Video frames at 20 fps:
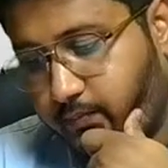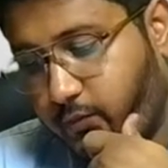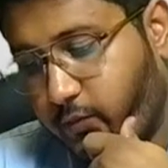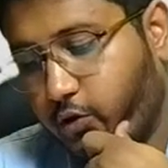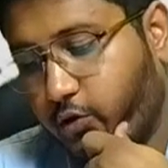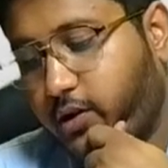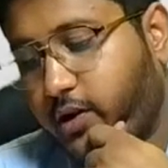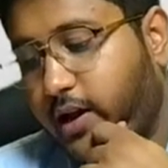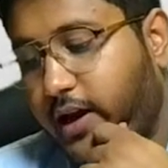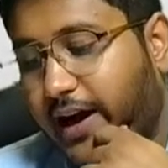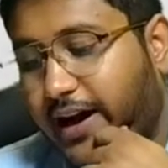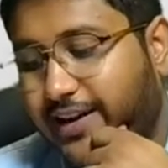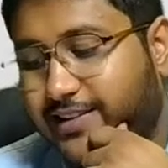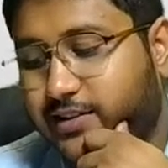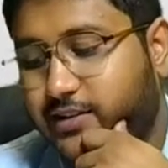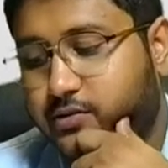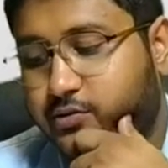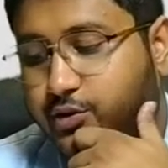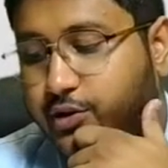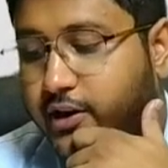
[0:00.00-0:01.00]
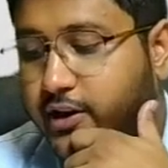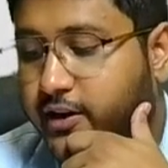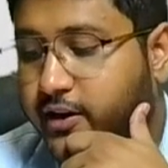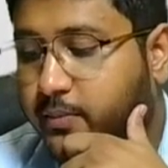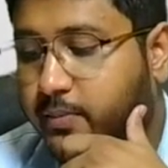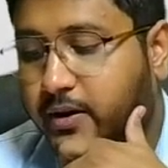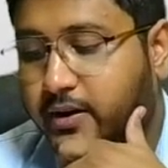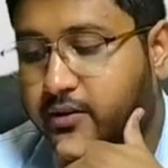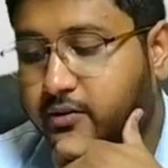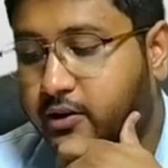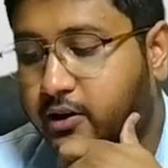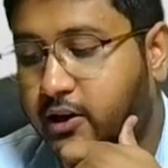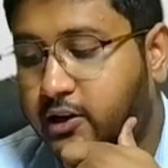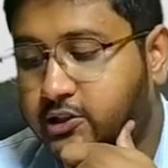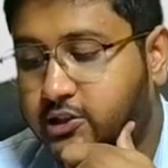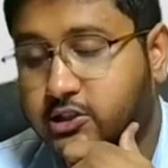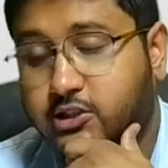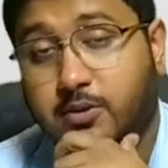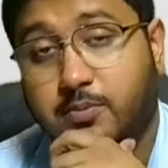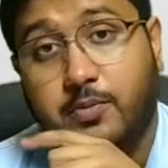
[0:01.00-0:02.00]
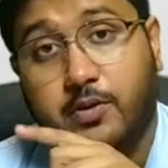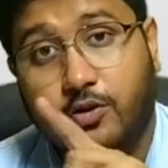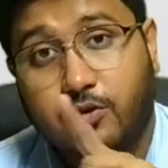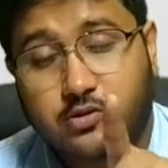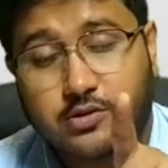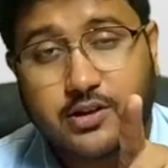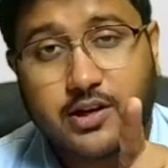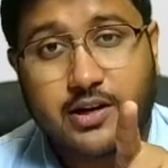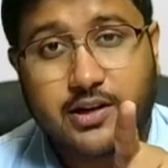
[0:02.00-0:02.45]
Okay, are these related party relationship because they